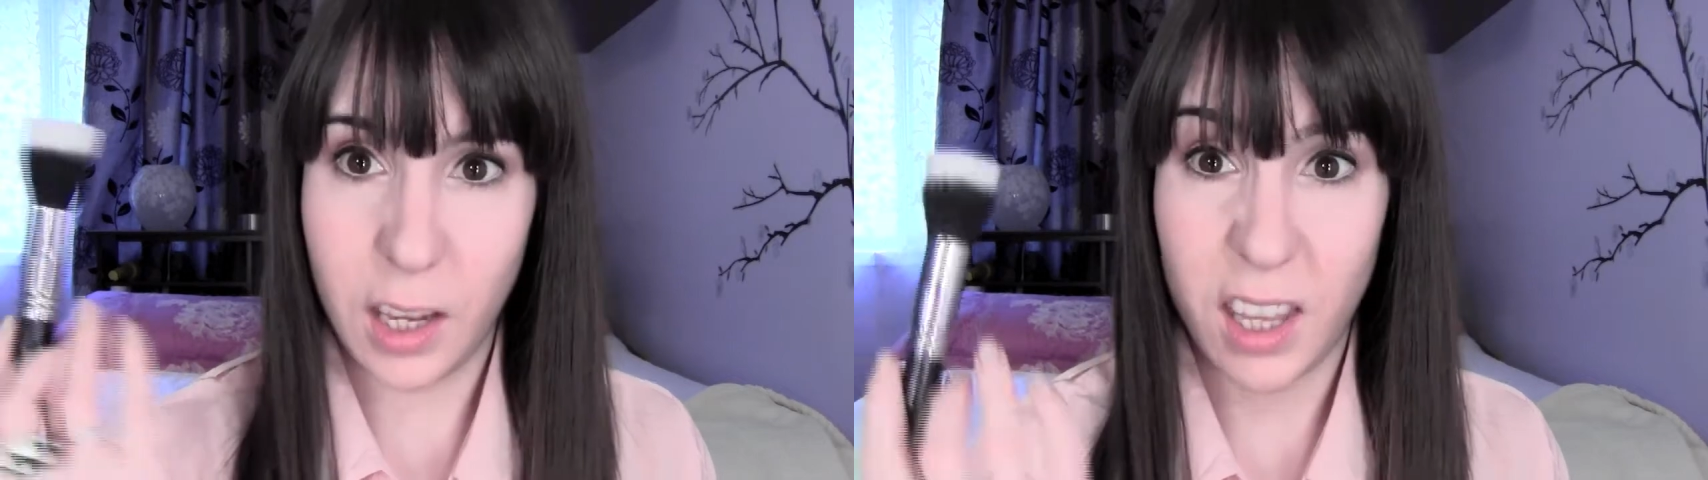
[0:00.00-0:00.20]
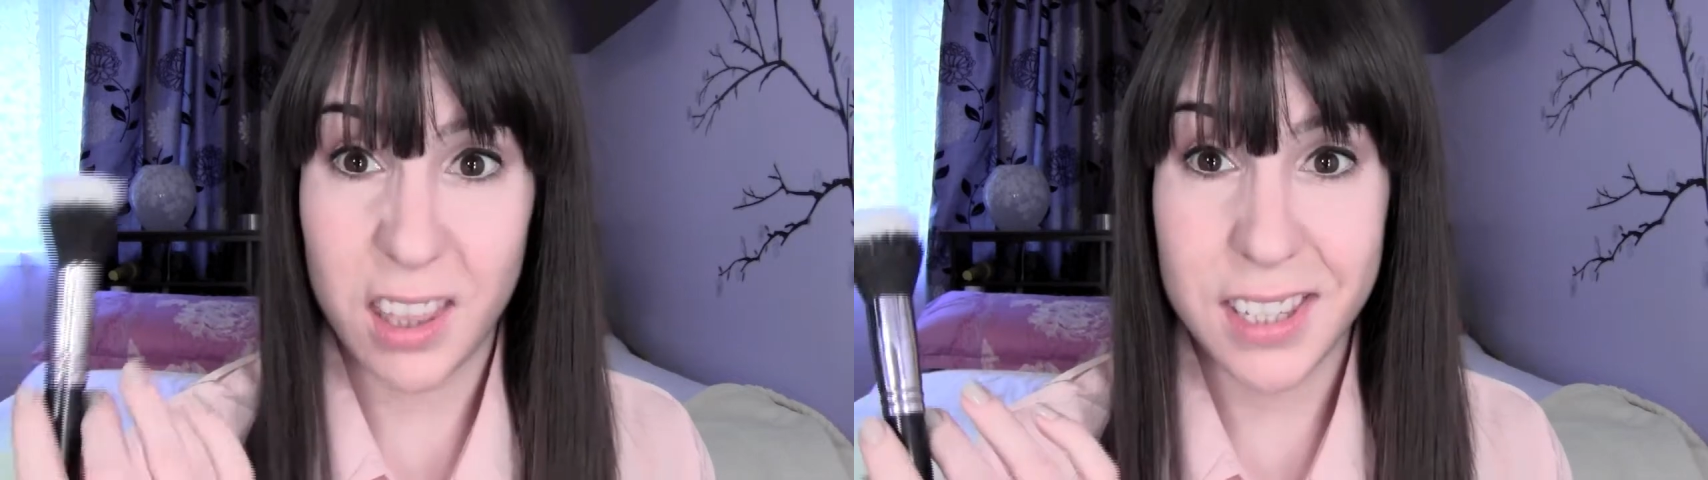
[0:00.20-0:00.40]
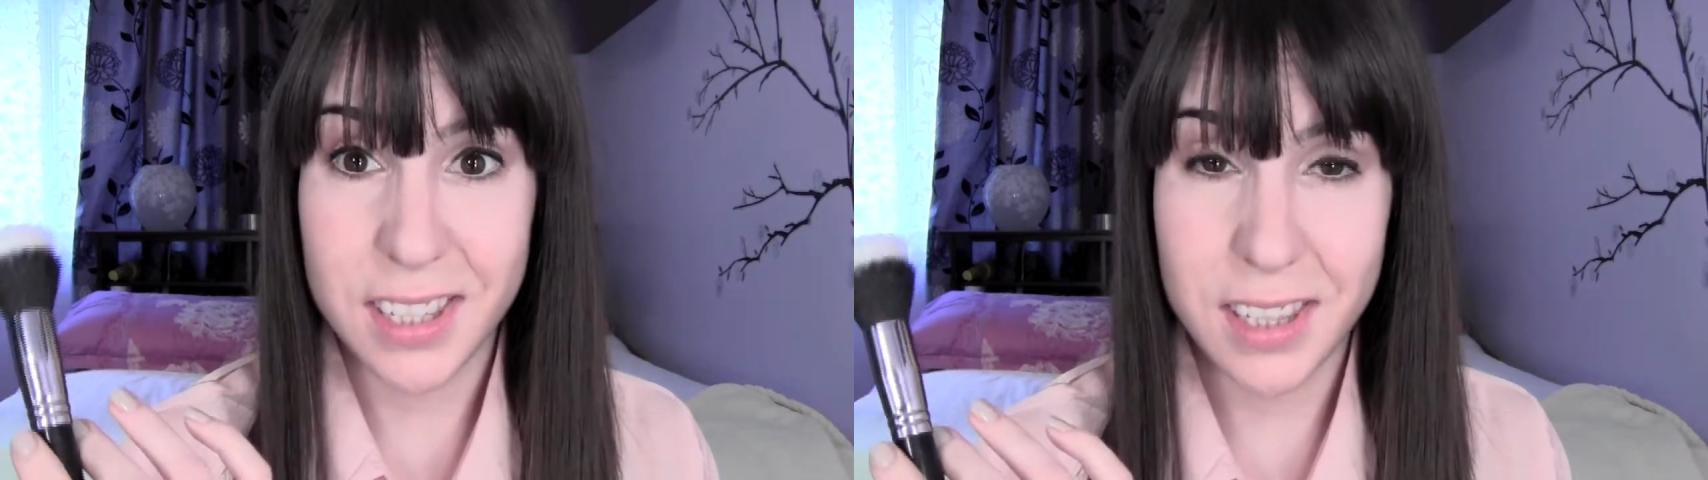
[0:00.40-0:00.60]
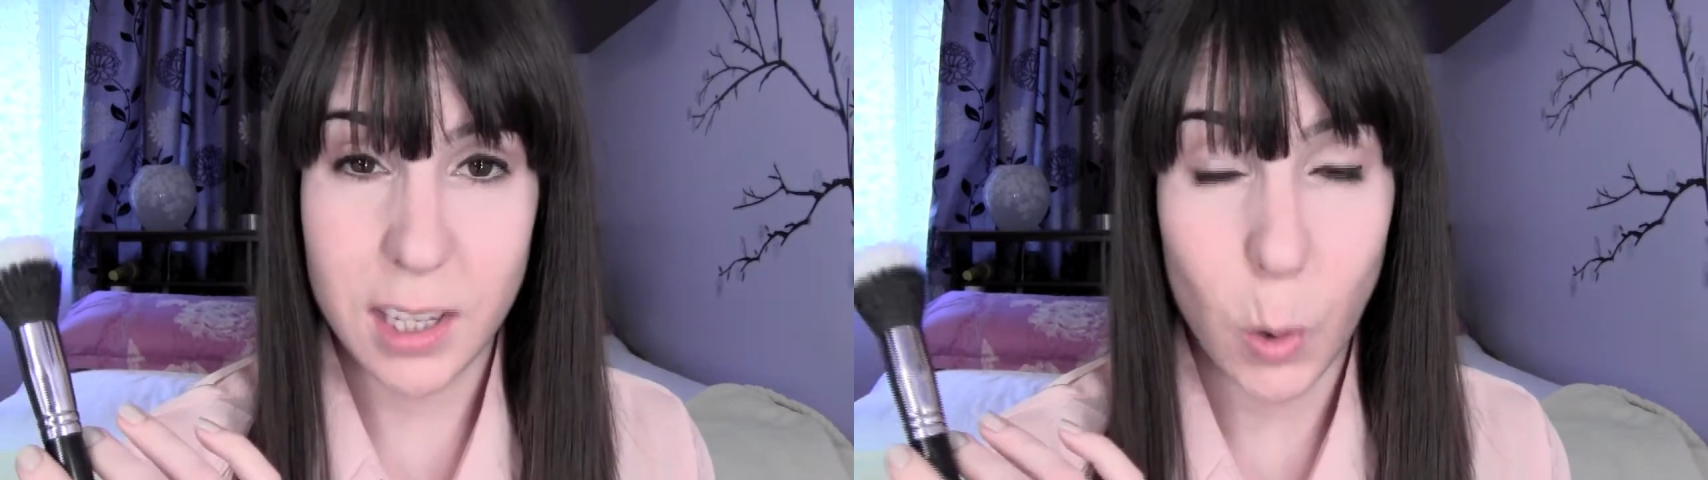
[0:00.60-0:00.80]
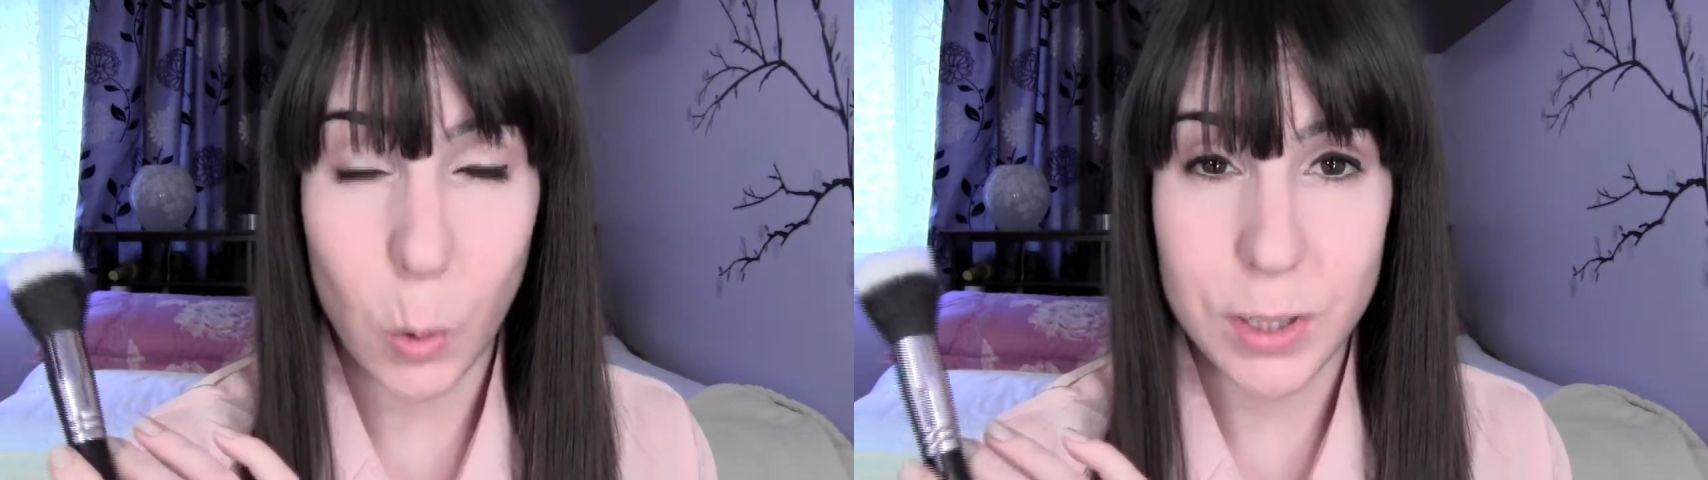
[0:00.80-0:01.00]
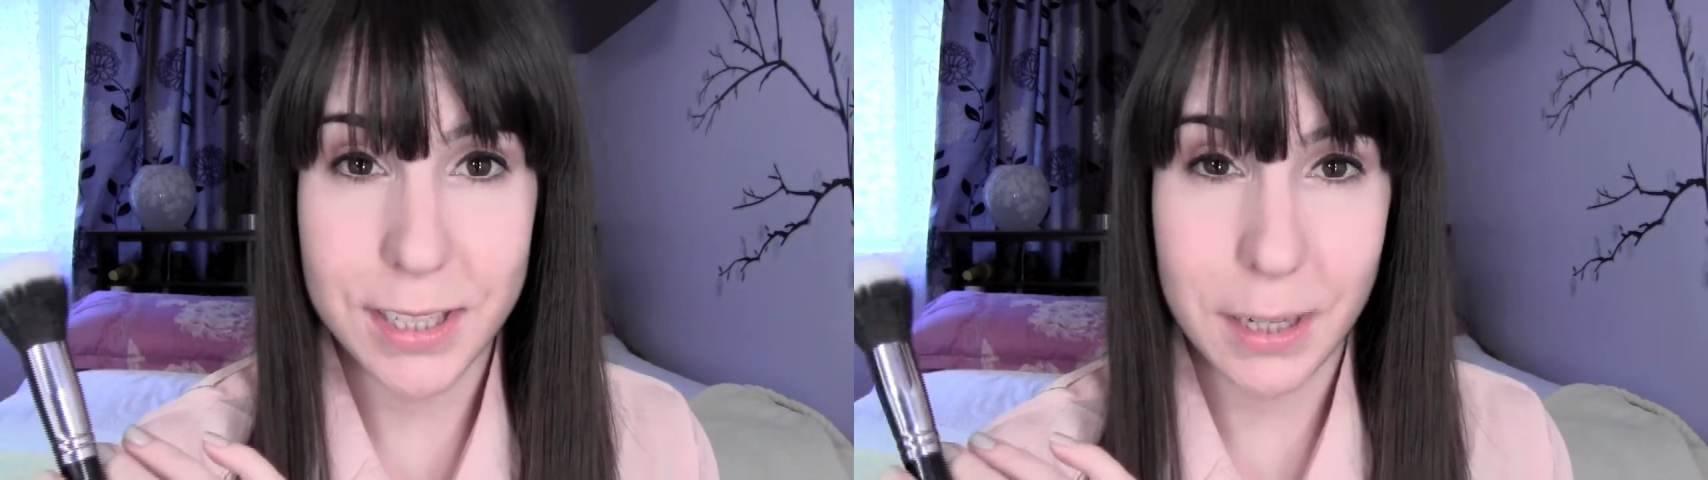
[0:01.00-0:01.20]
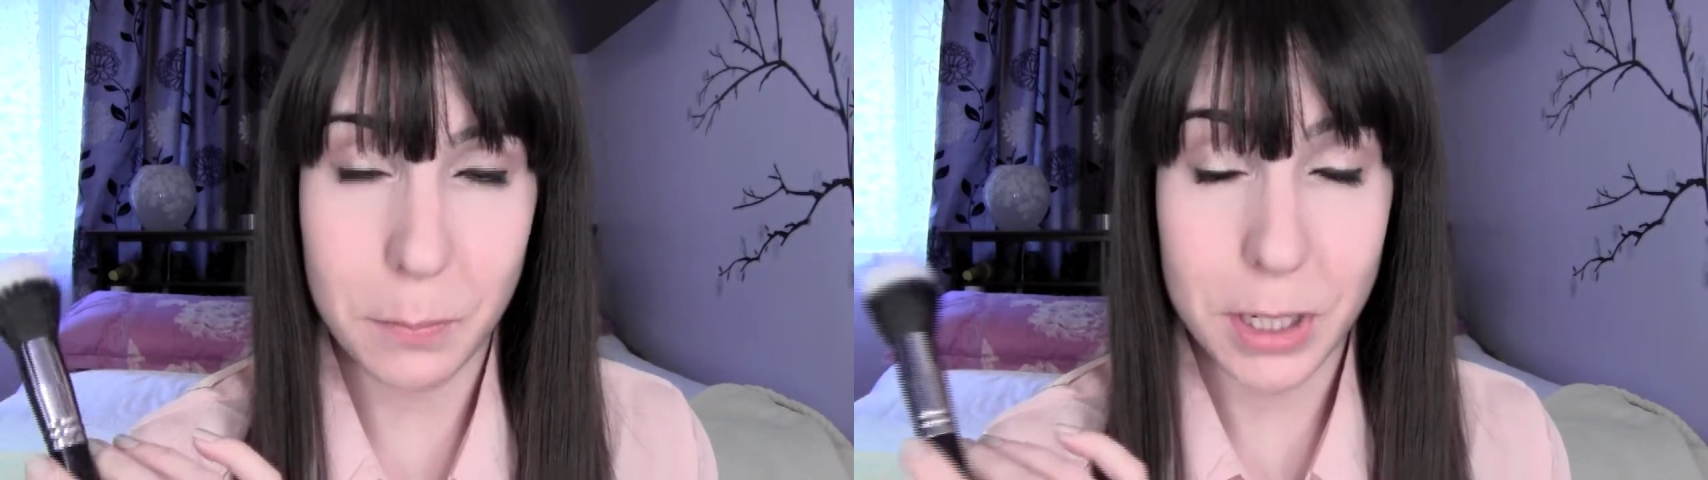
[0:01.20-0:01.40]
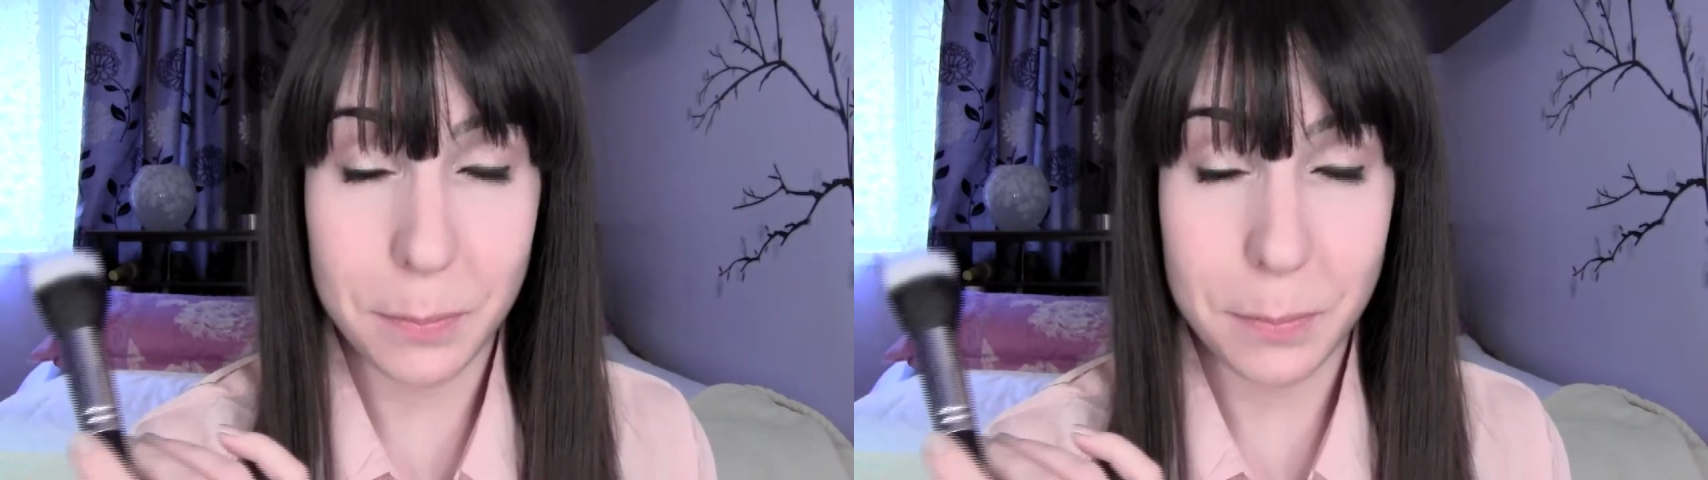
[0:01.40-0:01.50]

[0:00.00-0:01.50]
Again, this is the old Sigma